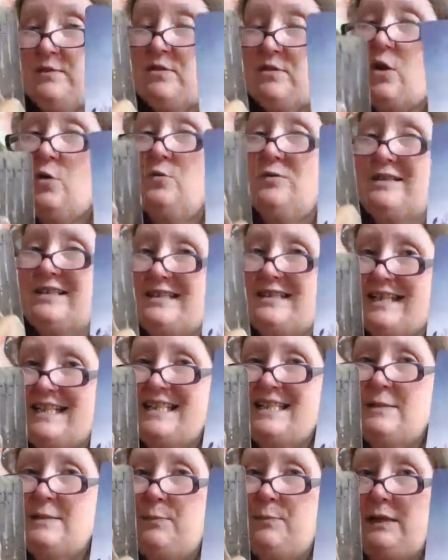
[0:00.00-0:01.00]
Don't
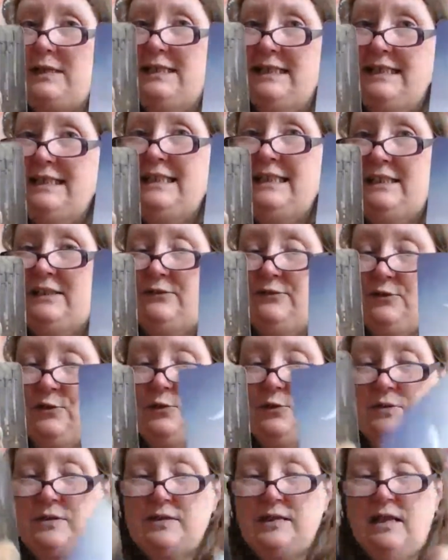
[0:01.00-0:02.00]
disbelieve
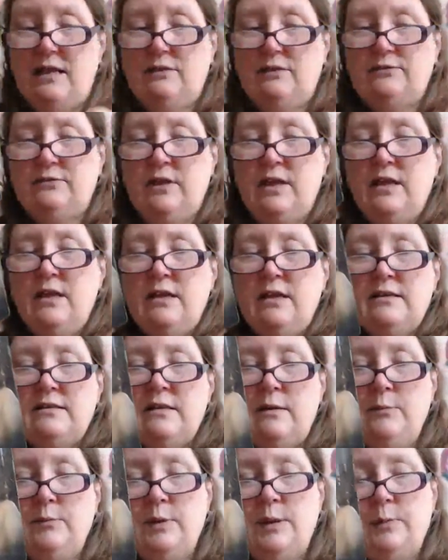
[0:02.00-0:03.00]
yourself.
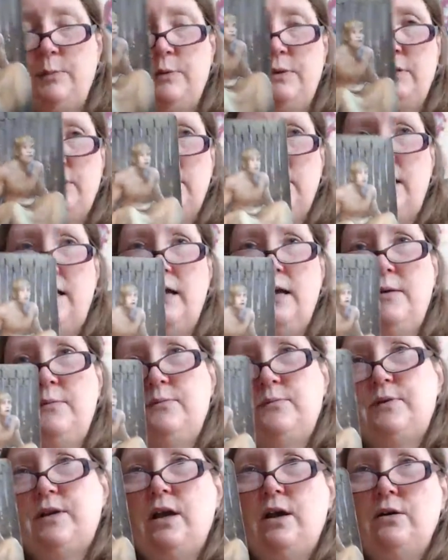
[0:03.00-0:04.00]
Some people
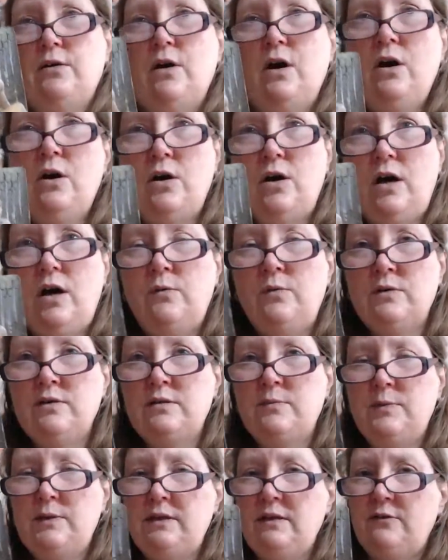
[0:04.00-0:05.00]
go, I want
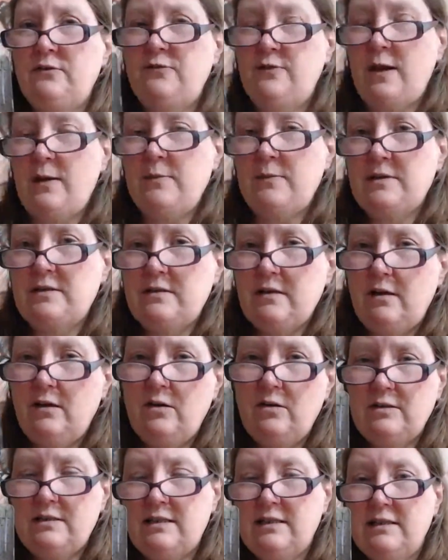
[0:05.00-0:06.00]
to be a famous
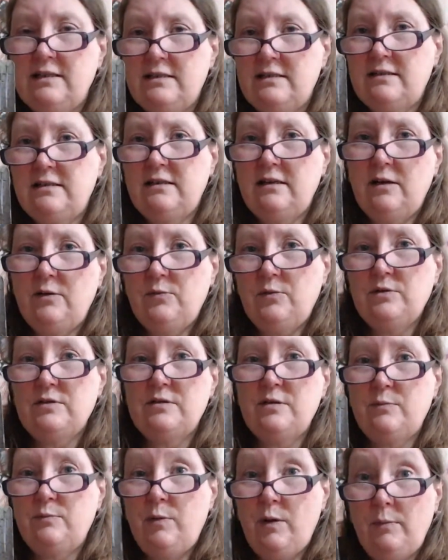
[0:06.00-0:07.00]
artist and I want
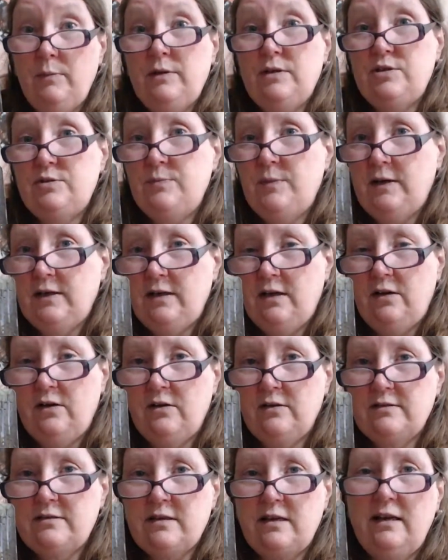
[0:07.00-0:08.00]
to publish my
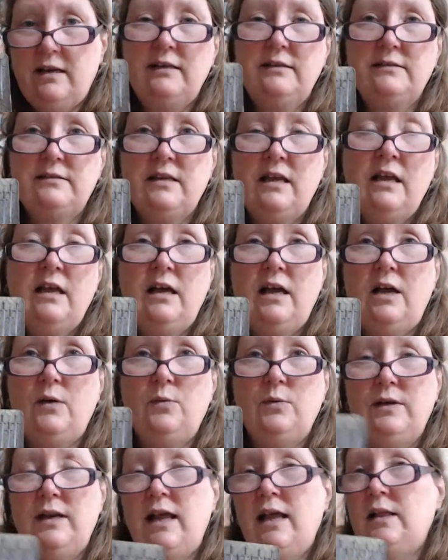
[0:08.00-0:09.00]
art and I
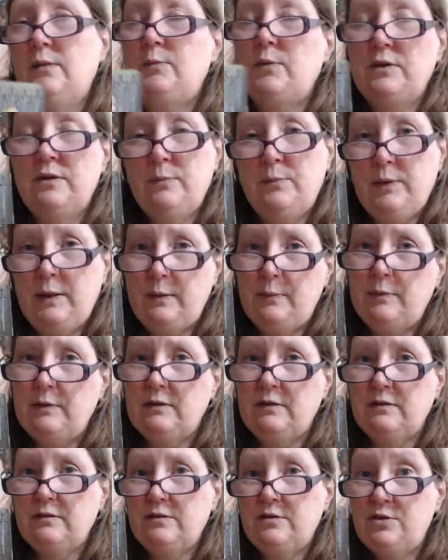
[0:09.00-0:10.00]
want to help other
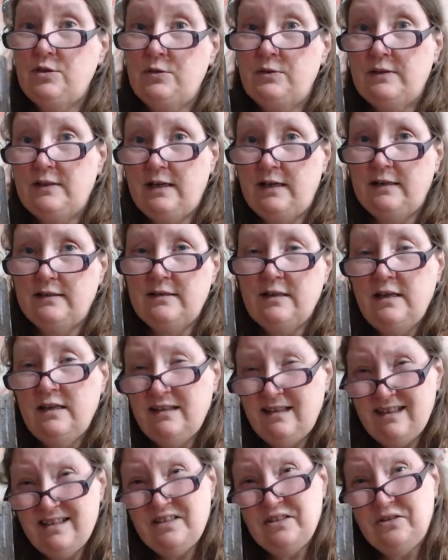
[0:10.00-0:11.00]
people do that.
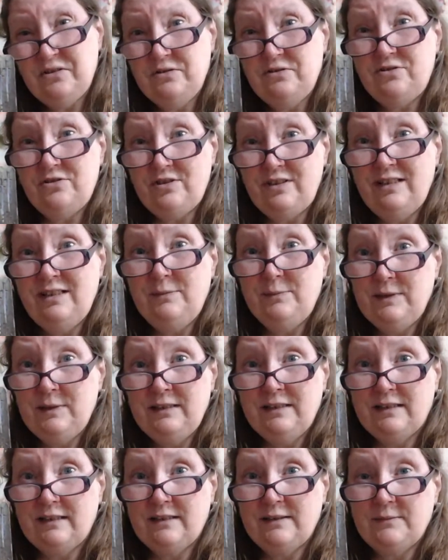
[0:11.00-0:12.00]
That's a good dream,
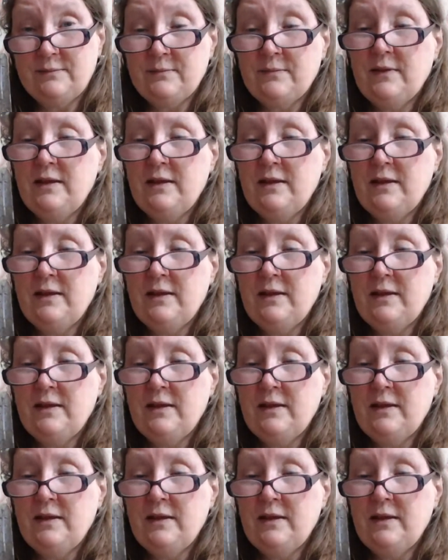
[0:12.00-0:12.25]
isn't it?